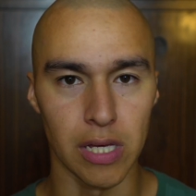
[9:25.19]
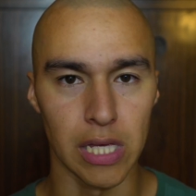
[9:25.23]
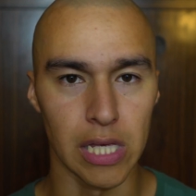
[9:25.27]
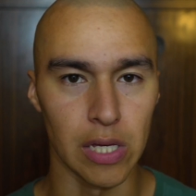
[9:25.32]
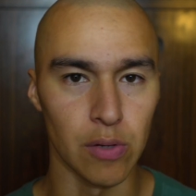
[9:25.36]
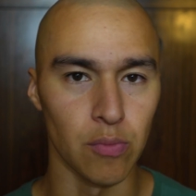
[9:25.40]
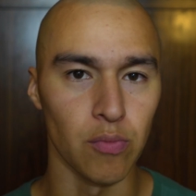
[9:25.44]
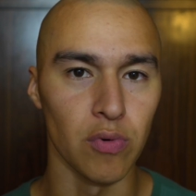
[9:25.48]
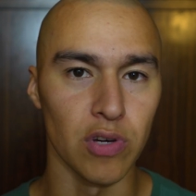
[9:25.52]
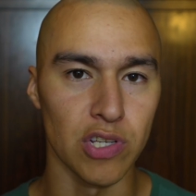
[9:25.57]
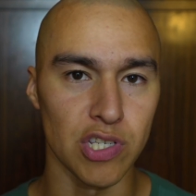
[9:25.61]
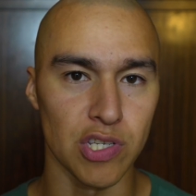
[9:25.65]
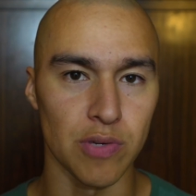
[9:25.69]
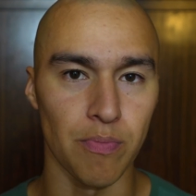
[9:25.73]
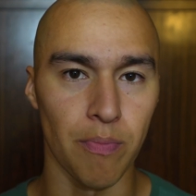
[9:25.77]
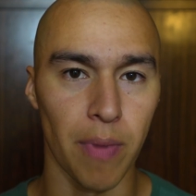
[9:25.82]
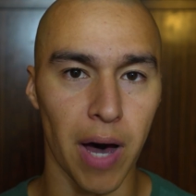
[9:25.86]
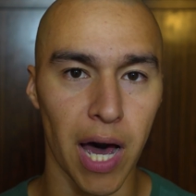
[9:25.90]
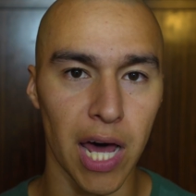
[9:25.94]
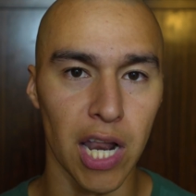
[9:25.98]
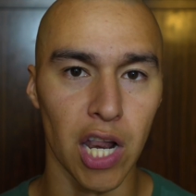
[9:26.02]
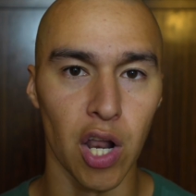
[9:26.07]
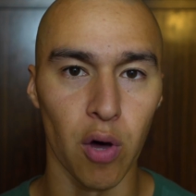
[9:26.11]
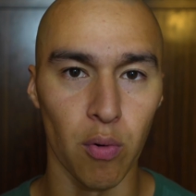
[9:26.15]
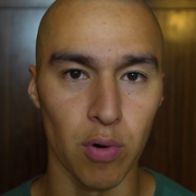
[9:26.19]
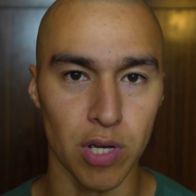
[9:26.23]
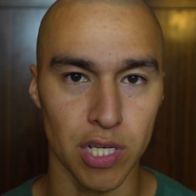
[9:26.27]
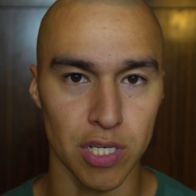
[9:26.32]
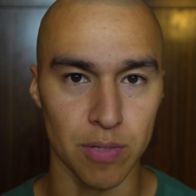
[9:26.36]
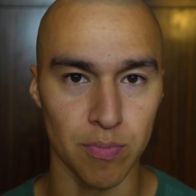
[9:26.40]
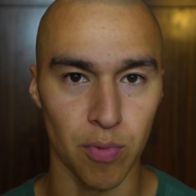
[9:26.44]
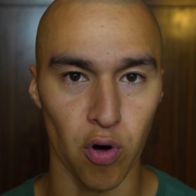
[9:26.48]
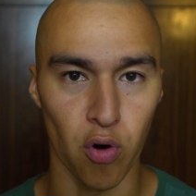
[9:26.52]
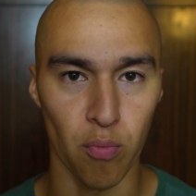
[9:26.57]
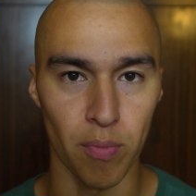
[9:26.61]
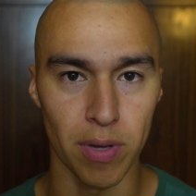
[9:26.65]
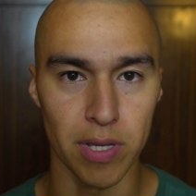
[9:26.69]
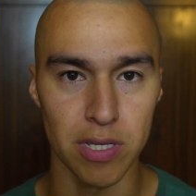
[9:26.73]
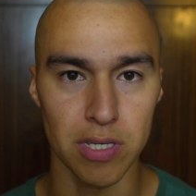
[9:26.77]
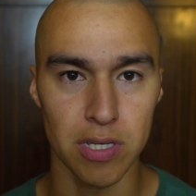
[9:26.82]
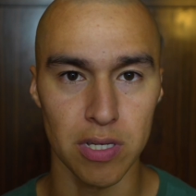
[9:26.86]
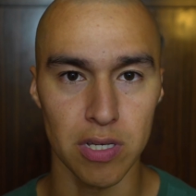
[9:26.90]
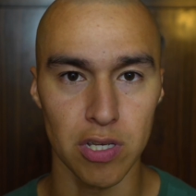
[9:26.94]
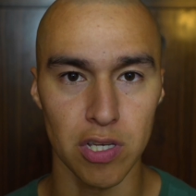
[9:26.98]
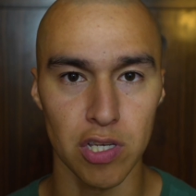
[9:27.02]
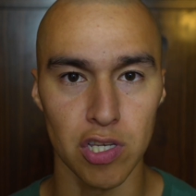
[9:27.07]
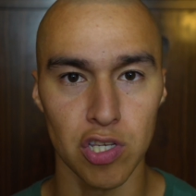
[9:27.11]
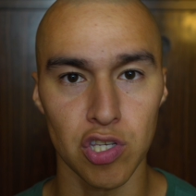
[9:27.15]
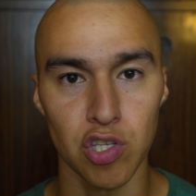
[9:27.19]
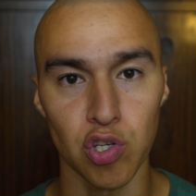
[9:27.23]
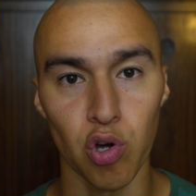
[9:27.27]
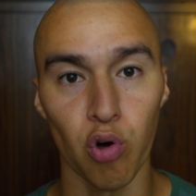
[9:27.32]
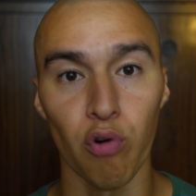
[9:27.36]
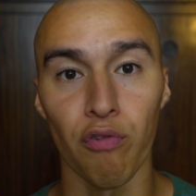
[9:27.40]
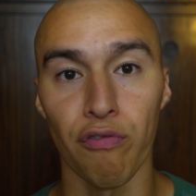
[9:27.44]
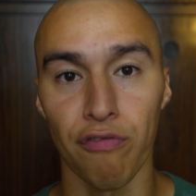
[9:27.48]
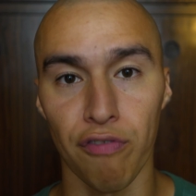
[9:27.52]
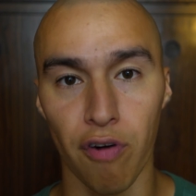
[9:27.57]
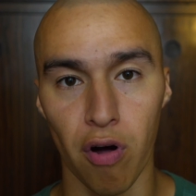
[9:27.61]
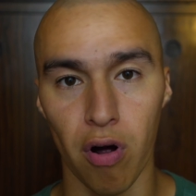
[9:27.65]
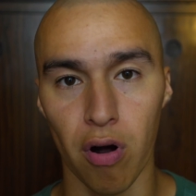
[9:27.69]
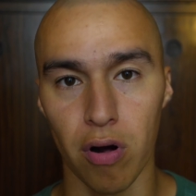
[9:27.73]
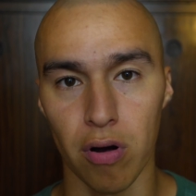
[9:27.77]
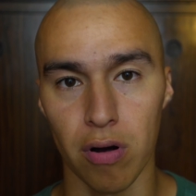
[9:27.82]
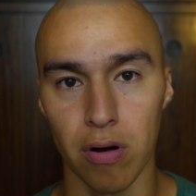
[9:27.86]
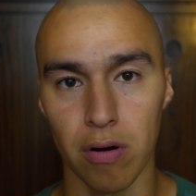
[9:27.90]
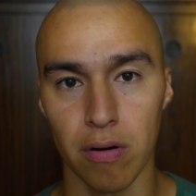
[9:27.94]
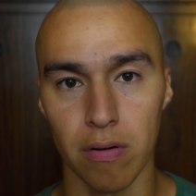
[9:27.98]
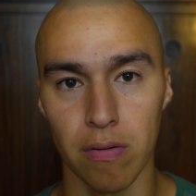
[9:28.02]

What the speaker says: It was my lowest moment so far,